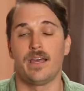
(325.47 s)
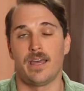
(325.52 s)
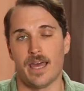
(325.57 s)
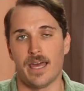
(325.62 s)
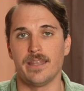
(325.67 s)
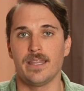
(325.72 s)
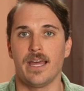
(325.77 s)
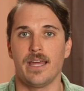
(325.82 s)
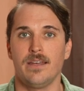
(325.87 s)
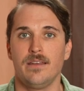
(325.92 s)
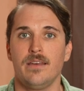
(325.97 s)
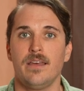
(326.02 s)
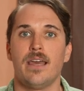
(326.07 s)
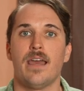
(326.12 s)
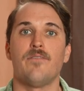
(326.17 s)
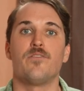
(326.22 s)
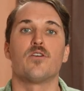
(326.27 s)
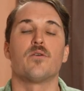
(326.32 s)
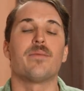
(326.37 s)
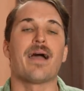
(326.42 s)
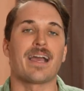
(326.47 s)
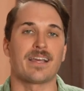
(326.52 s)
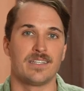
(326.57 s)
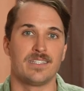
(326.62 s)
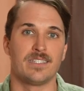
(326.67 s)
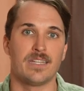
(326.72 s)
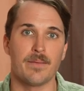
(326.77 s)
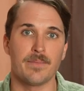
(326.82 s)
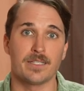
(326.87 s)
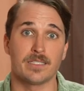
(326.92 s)
And then if you're a back and
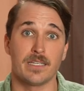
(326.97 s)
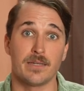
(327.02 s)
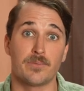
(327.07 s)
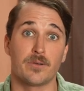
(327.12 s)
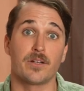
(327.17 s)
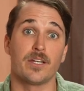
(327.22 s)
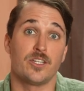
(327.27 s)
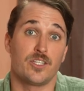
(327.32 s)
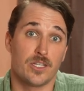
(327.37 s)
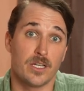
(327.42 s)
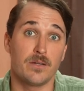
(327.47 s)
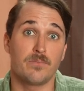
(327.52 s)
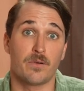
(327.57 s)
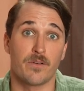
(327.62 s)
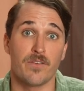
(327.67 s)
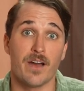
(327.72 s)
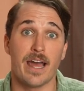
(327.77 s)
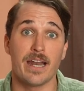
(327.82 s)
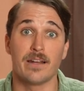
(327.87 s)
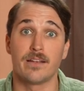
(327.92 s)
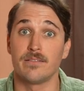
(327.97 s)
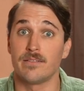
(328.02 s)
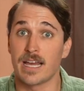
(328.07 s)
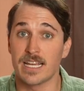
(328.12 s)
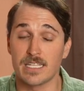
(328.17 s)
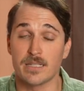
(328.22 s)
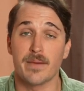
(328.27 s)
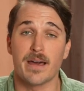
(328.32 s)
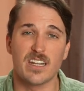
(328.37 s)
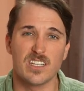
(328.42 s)
stomach sleeper, it should provide a
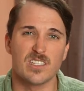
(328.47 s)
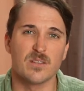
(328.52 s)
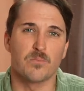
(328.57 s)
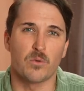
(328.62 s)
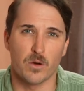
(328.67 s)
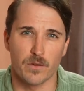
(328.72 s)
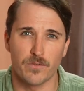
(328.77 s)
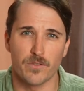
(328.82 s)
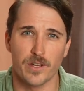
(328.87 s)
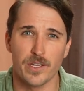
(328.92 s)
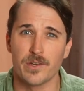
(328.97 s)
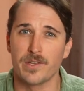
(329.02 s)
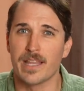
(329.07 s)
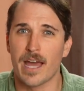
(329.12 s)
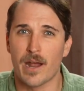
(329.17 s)
nice amount of support for you in